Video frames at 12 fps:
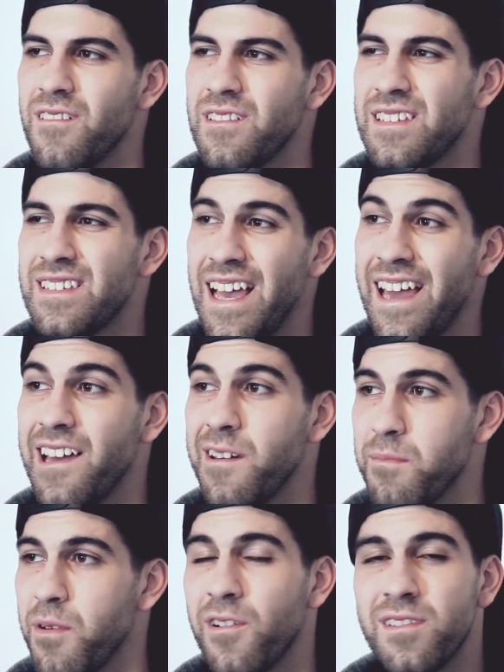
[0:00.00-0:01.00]
say it
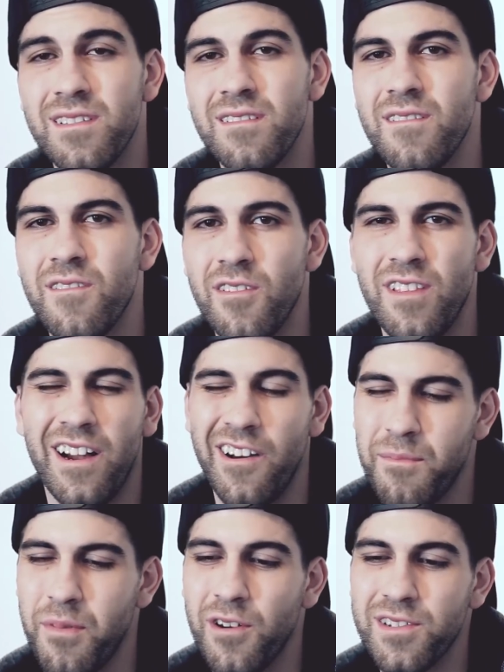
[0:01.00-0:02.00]
in person or like
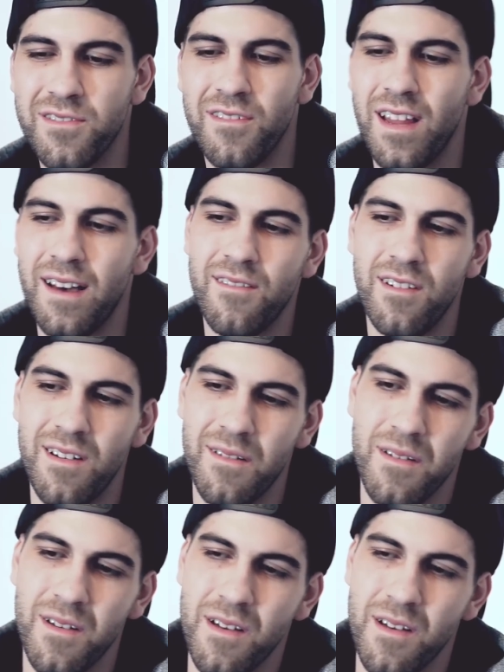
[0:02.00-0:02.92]
on a personal level.